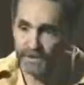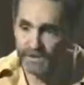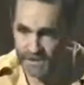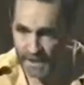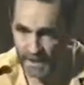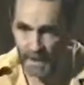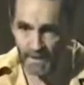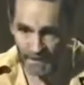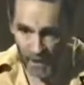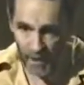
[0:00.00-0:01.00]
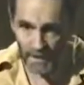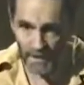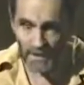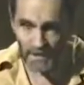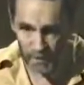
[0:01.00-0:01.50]
When you set a
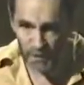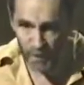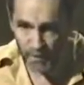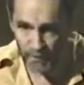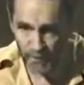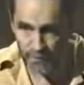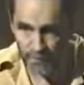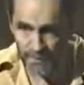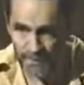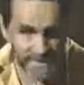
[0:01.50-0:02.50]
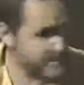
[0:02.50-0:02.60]
thought in your courtroom,